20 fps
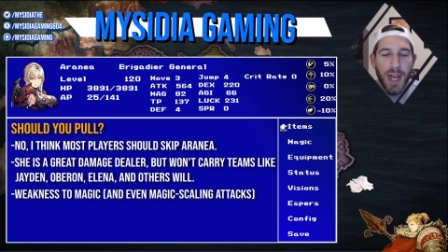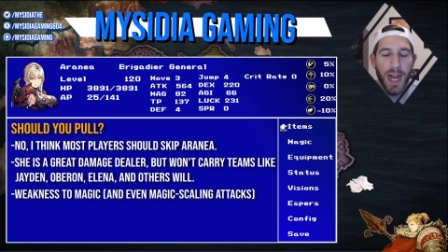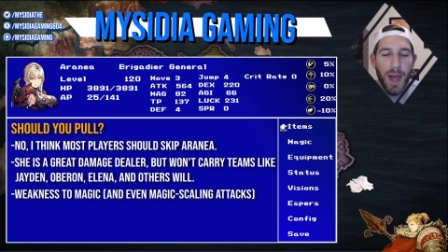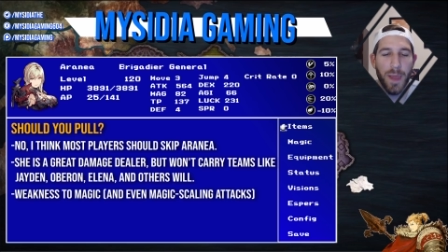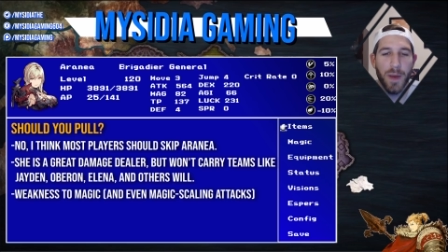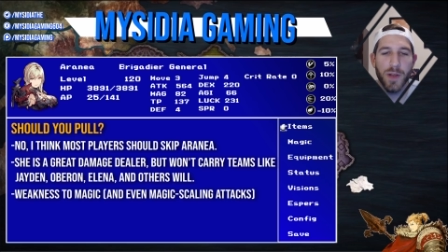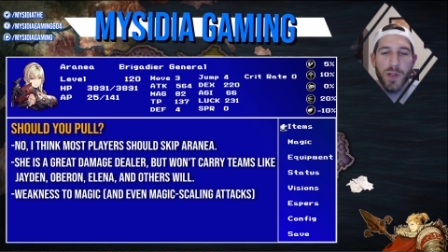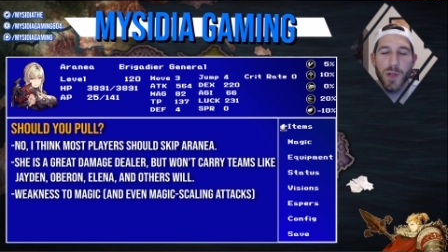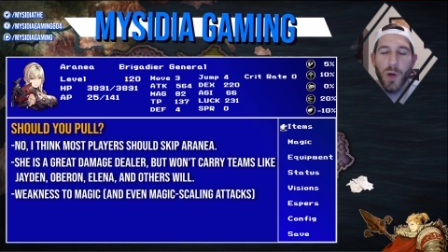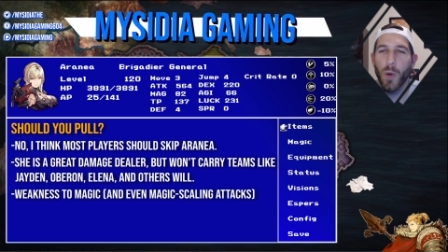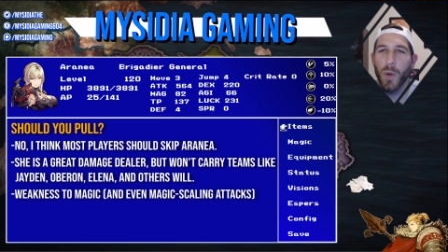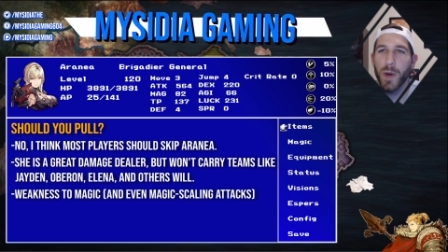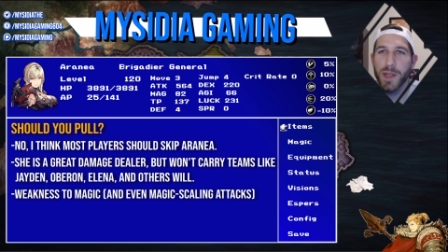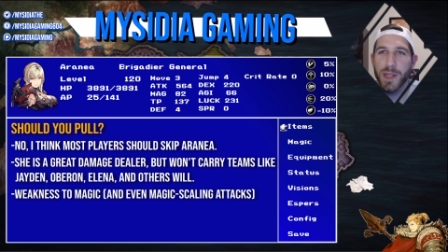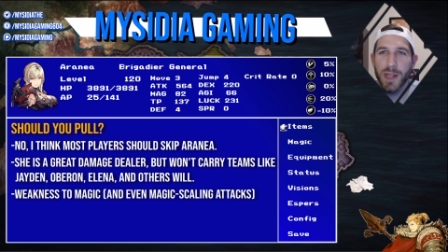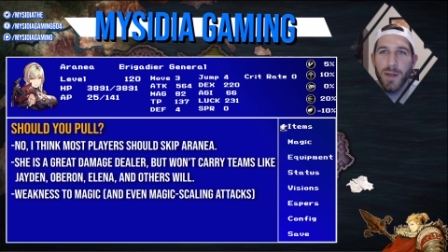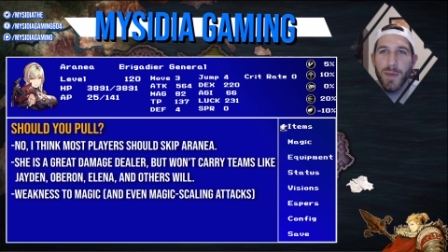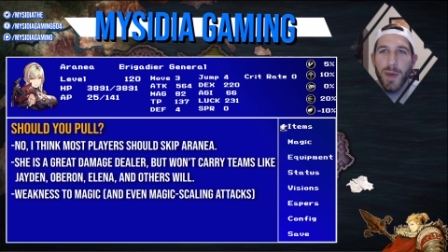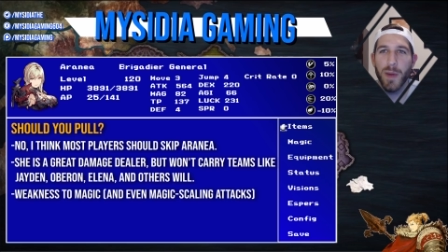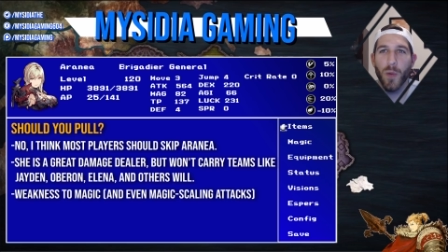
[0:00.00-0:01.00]
and there's
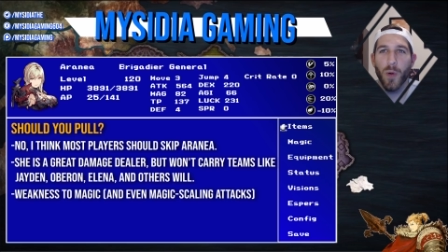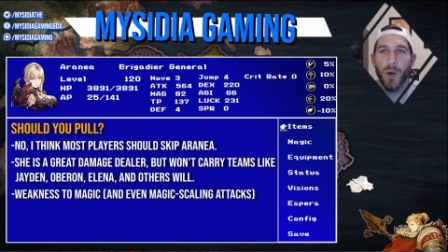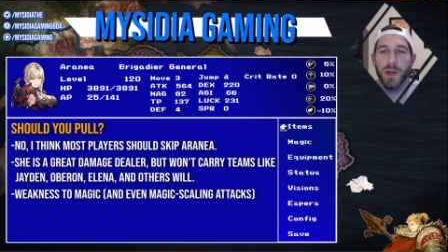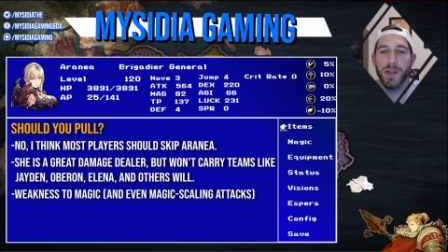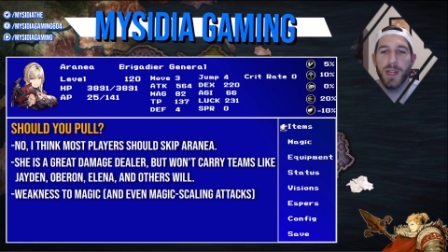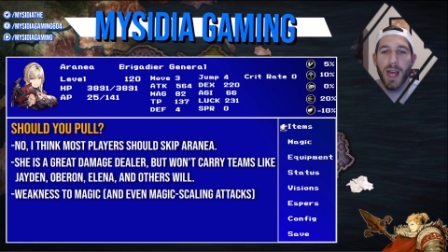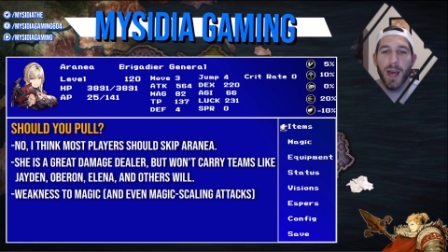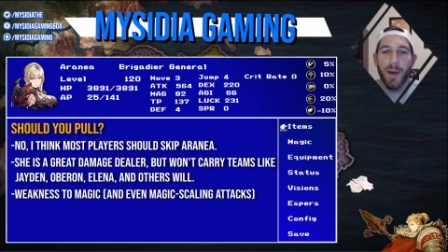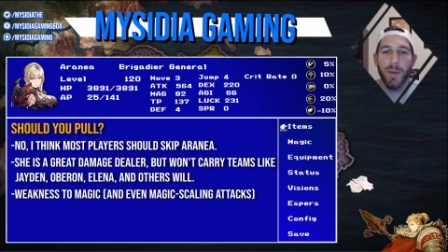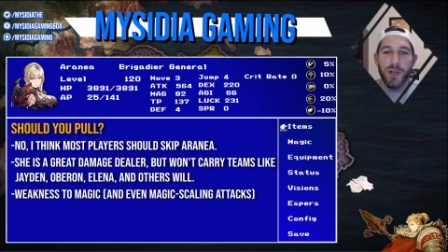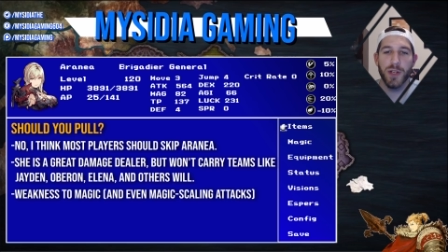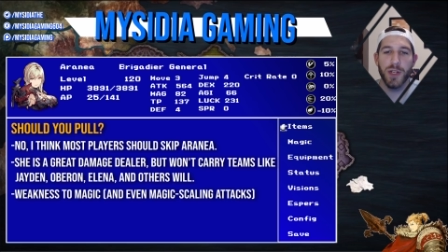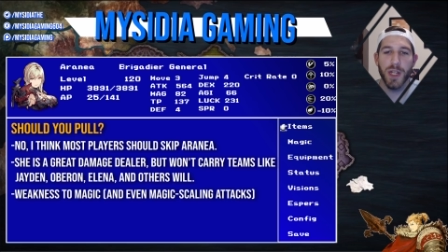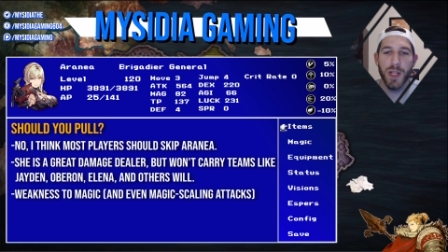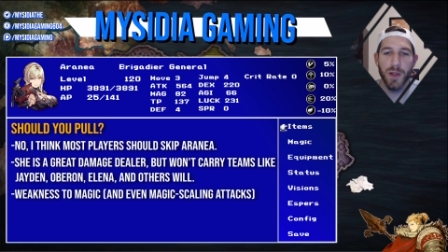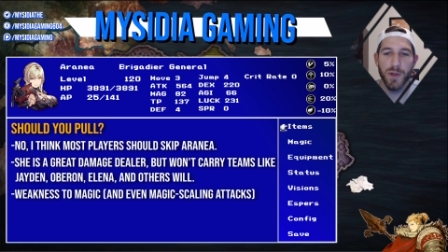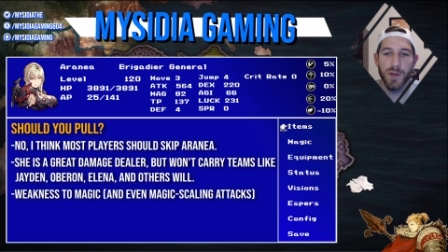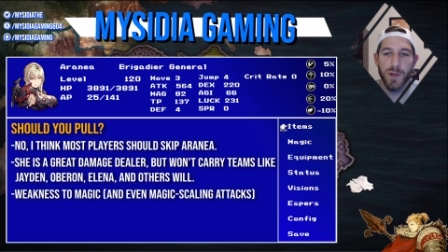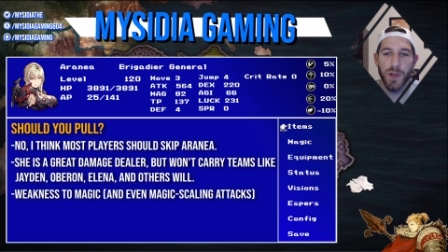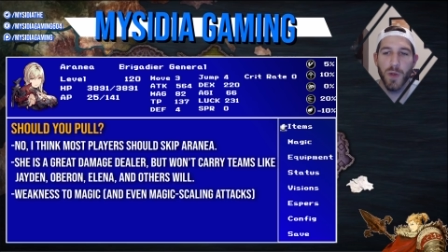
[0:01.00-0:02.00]
always going to be more damage
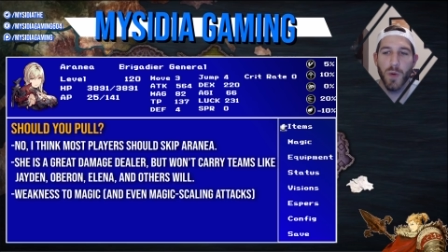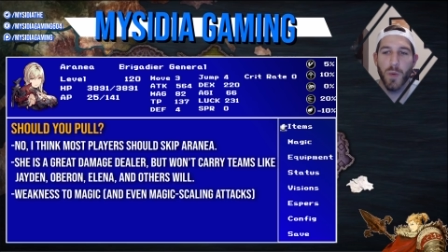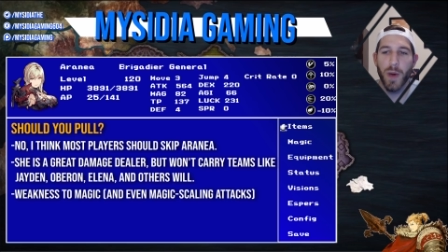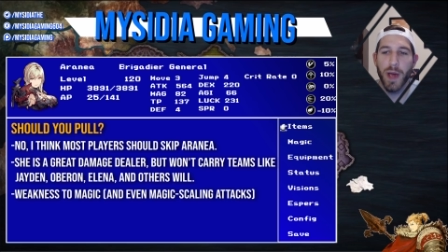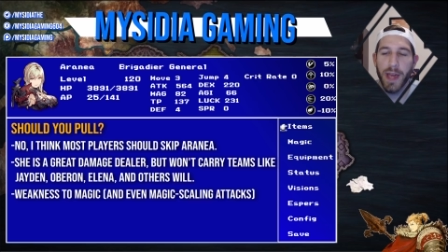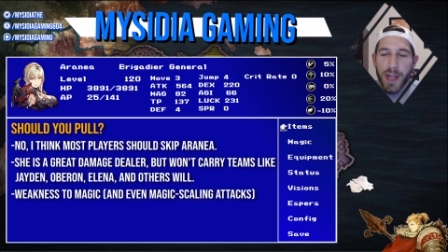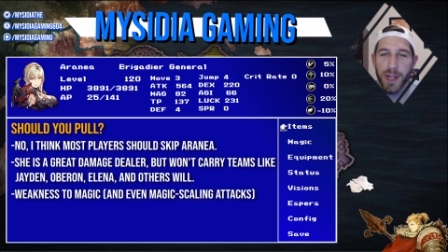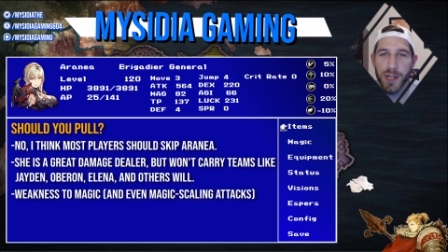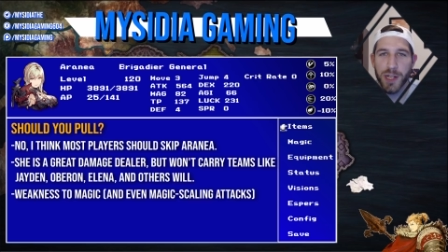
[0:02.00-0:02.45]
dealers on the way,